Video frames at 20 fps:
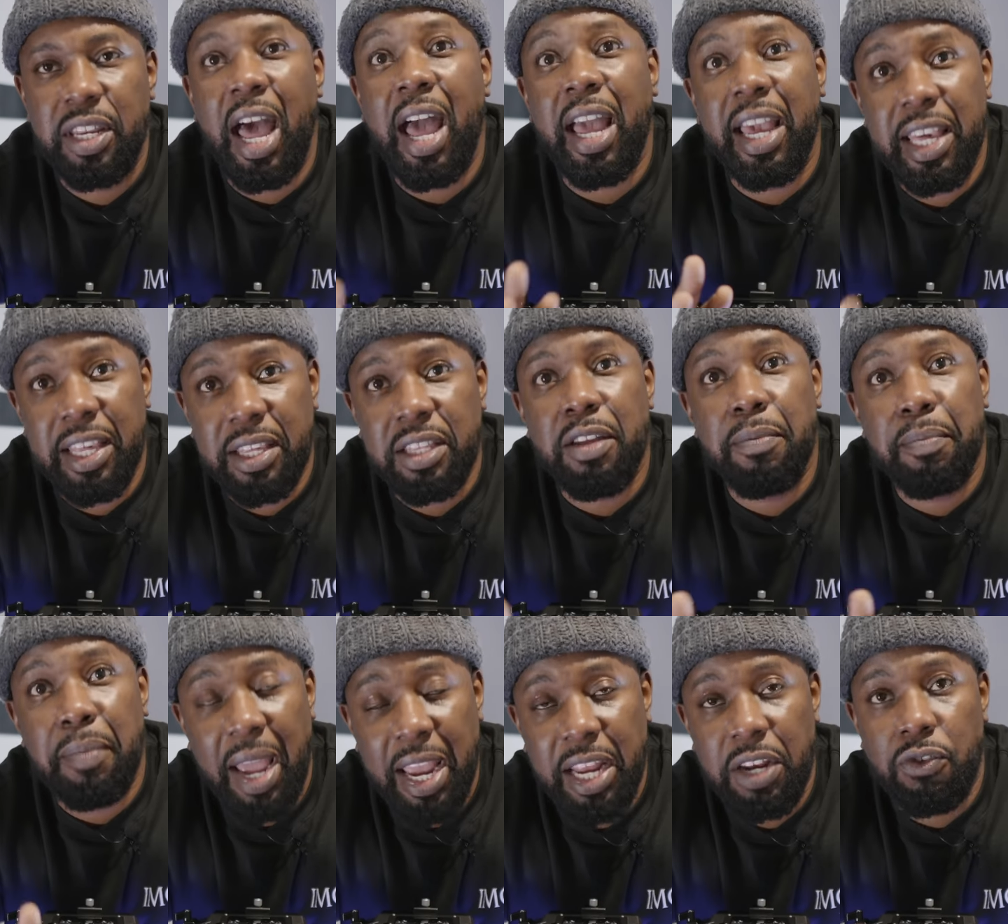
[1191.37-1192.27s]
That is the
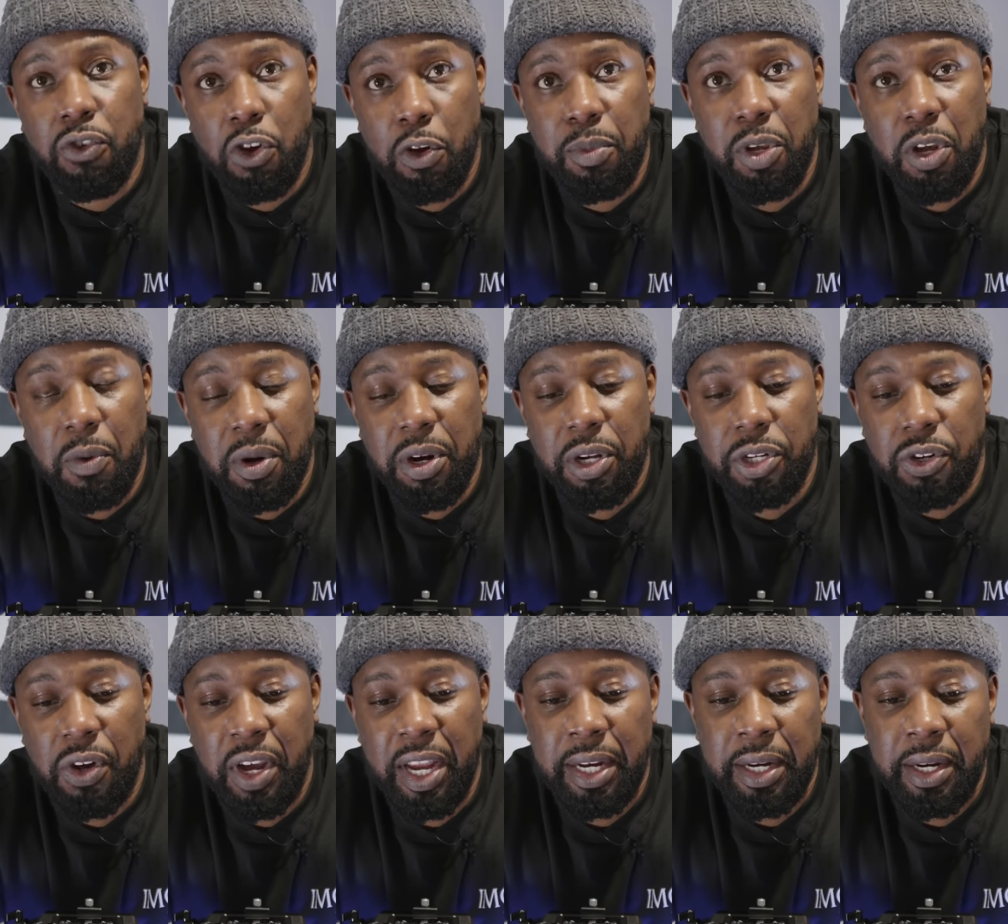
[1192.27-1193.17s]
main group you want to
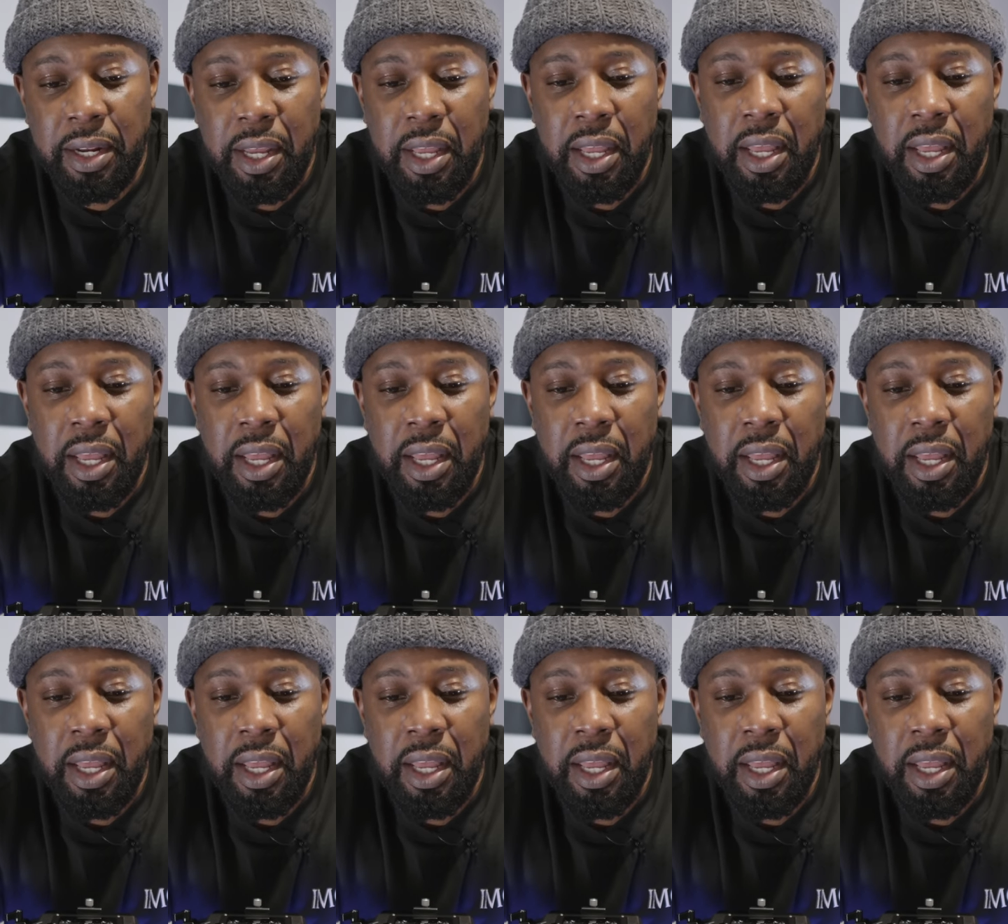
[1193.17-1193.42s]
join.